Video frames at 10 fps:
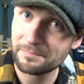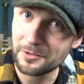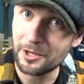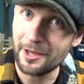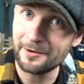
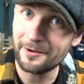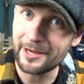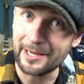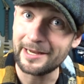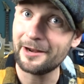Good?
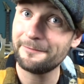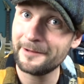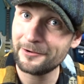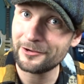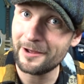Okay, now to
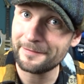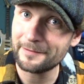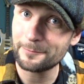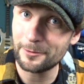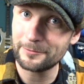finish off
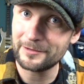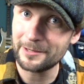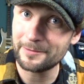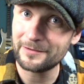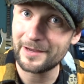the Rhoads
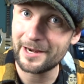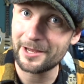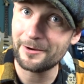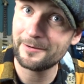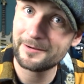sequence, you got to
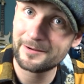go